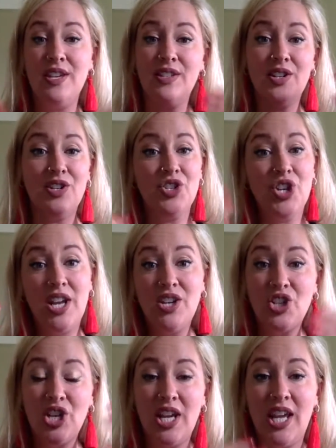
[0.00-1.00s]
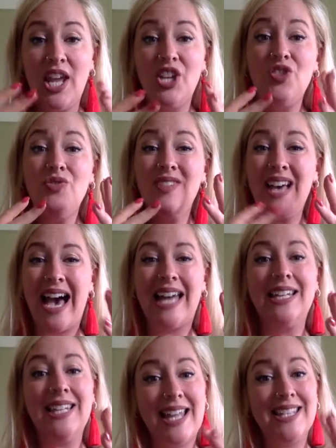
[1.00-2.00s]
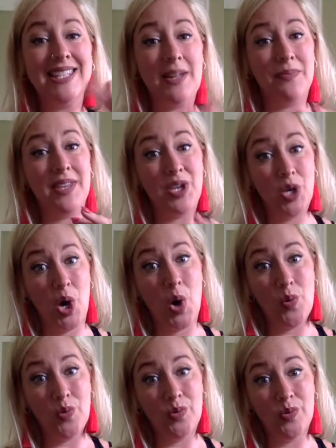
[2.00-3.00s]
are changing, and you gotta let something go